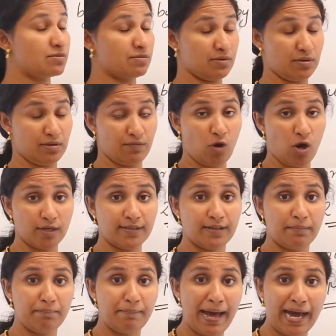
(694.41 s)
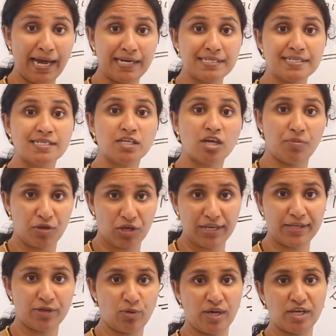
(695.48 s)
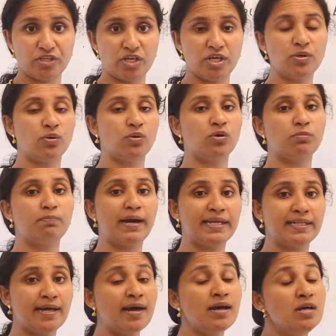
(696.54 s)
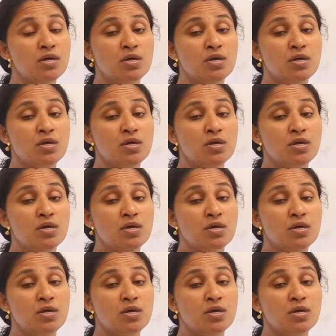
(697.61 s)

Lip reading: the balanced chemical equation or by the